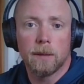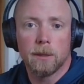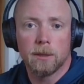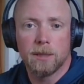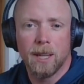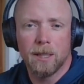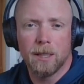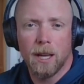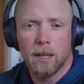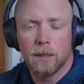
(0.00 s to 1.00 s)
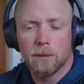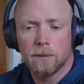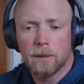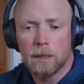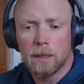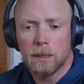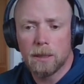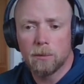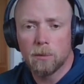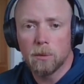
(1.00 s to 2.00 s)
there's not a lot of
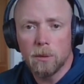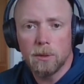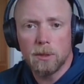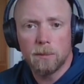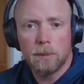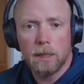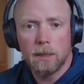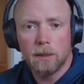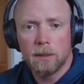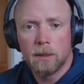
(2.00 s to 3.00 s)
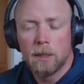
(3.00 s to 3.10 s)
uh, rules in place,